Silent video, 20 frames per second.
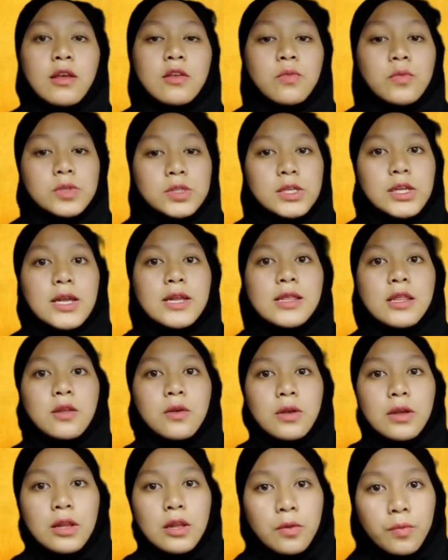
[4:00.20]
especially in
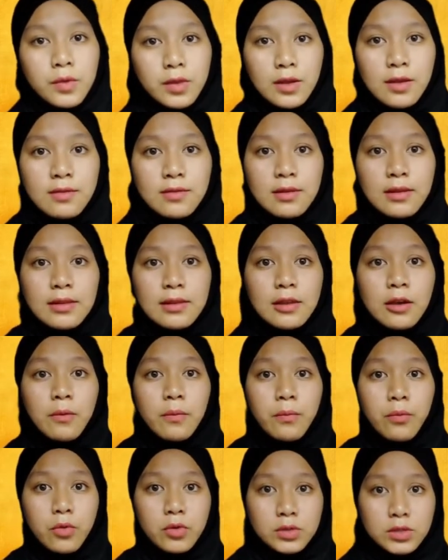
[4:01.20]
advertising their
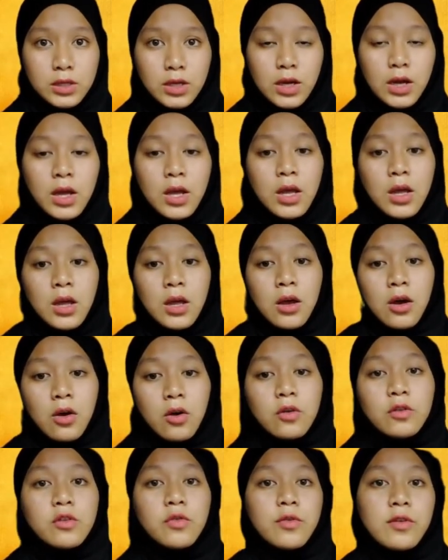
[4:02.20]
product
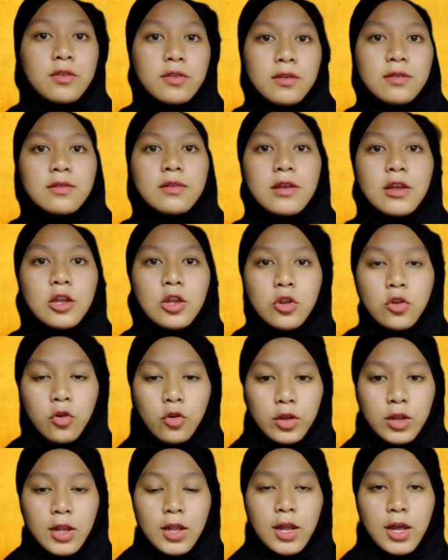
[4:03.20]
or services in
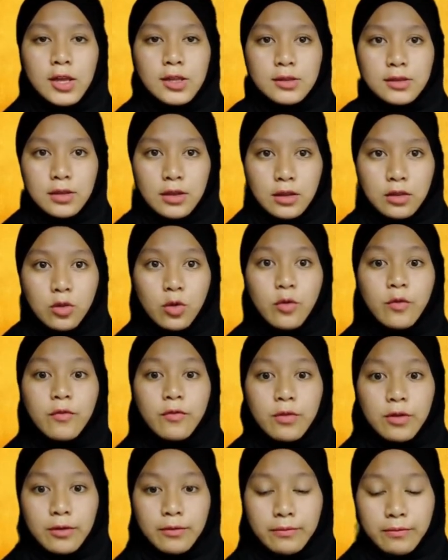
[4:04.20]
Douyin and TikTok
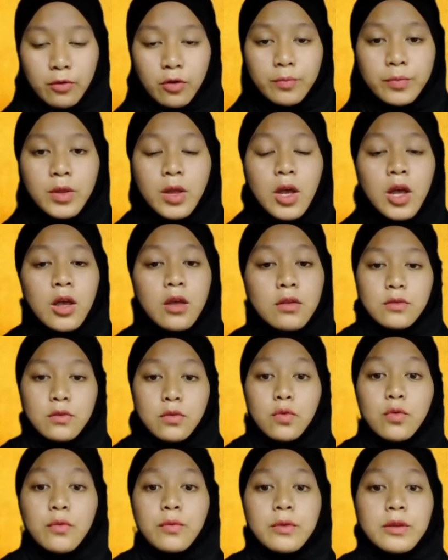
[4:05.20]
platform.
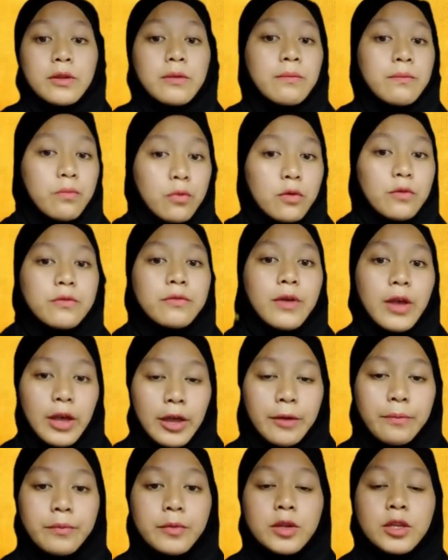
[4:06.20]
So the both
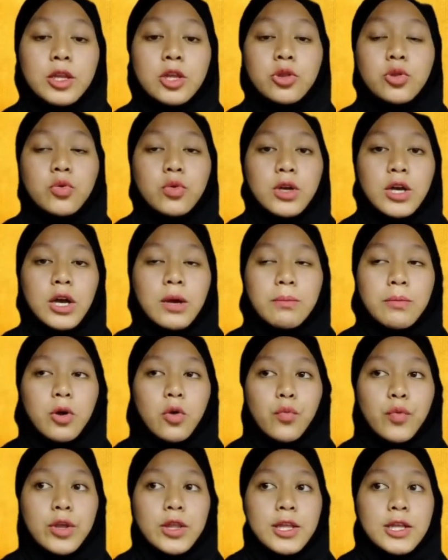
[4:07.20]
app need to come
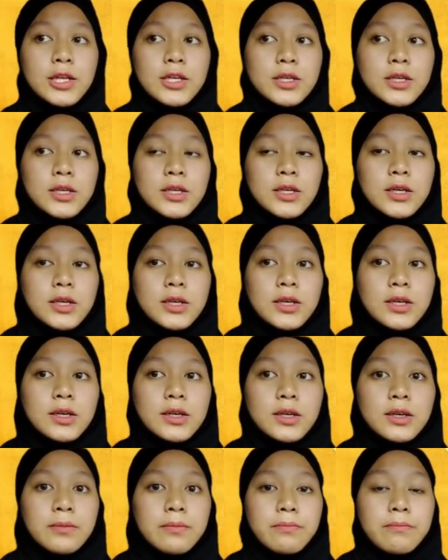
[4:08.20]
up with a
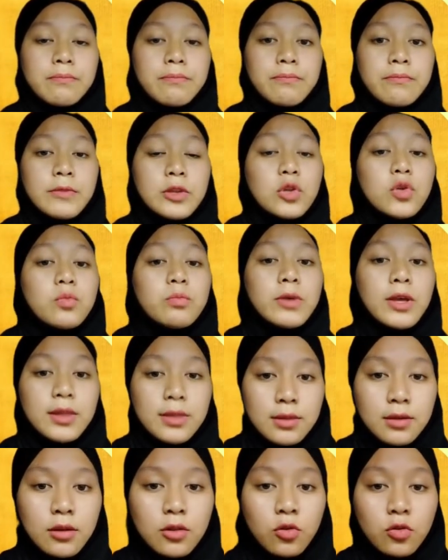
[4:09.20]
new
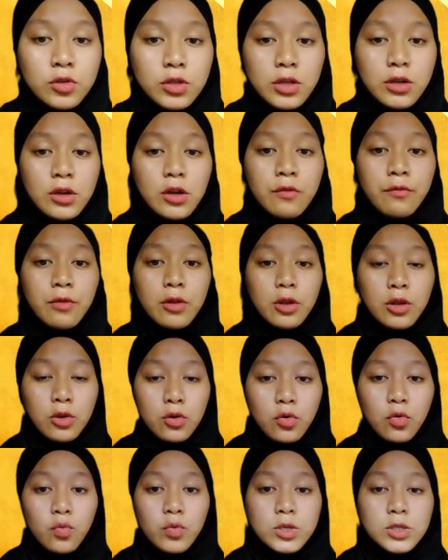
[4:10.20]
method to generate
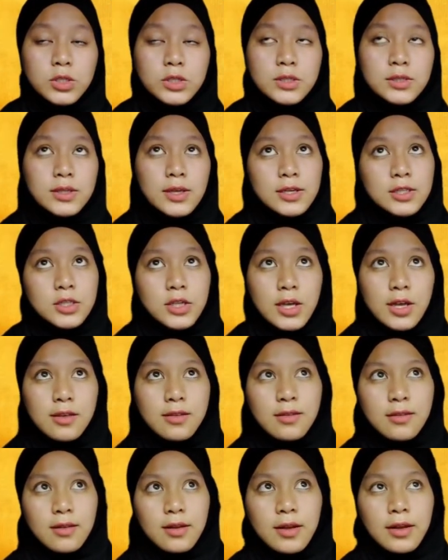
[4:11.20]
revenue, which such
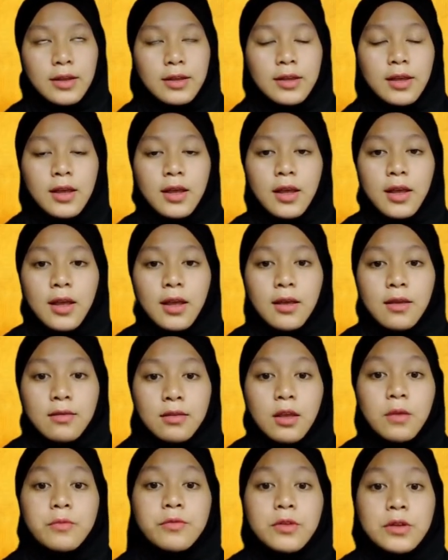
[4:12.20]
as like
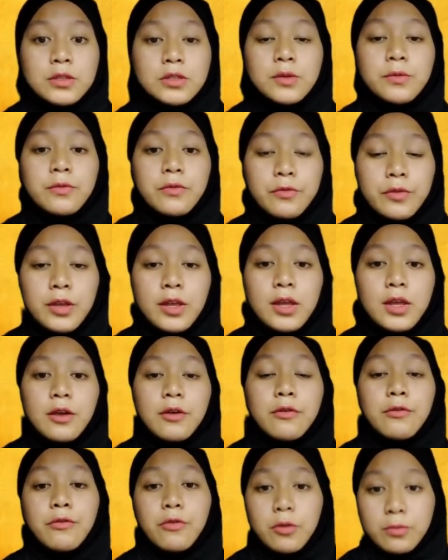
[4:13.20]
subscription fee
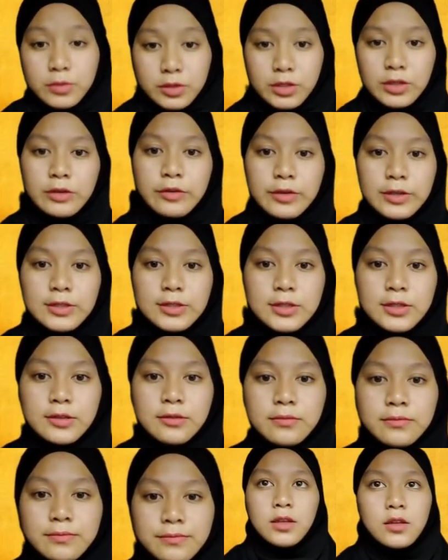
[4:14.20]
from the
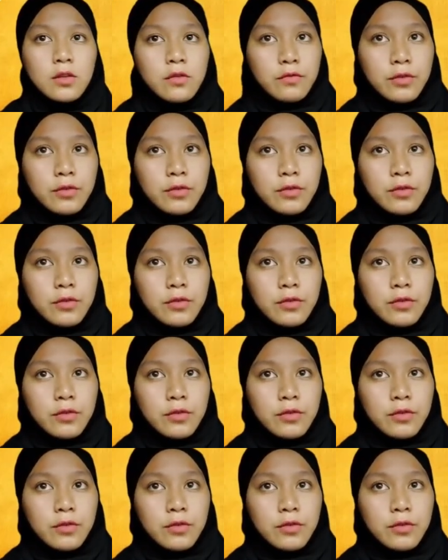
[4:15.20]
creator. Third